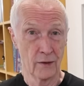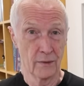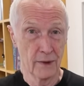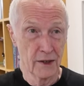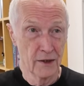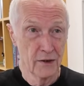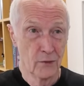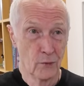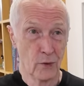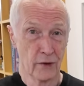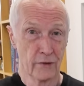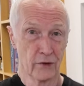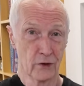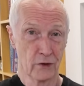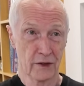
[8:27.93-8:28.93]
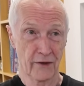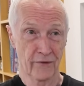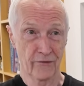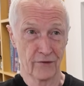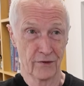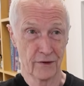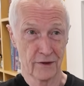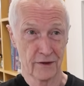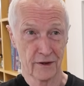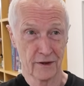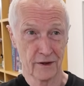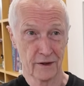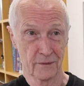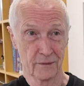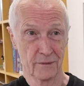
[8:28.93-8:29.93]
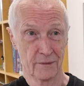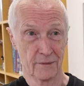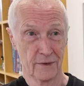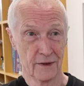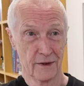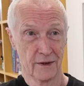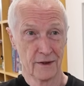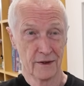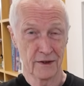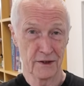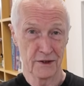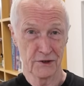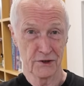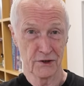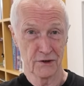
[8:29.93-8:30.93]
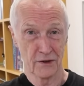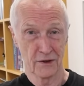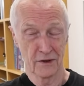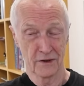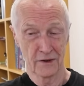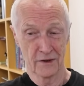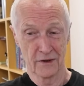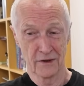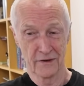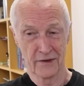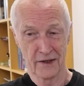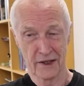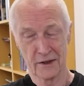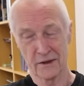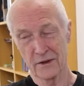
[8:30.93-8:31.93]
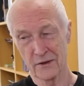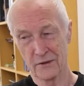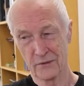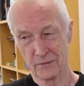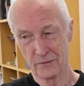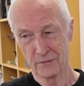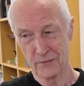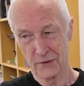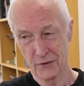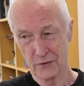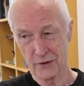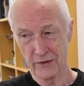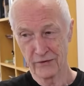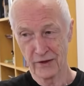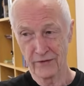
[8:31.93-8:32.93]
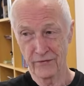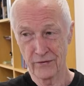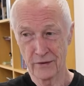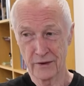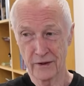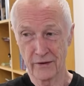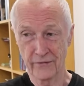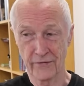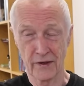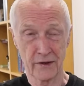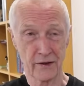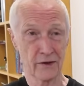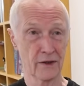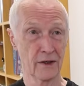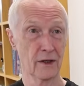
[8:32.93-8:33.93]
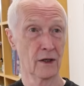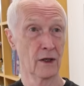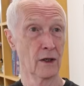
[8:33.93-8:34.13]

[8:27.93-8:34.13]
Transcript: we're all different t-shirt on, and that's usually reference to the fact that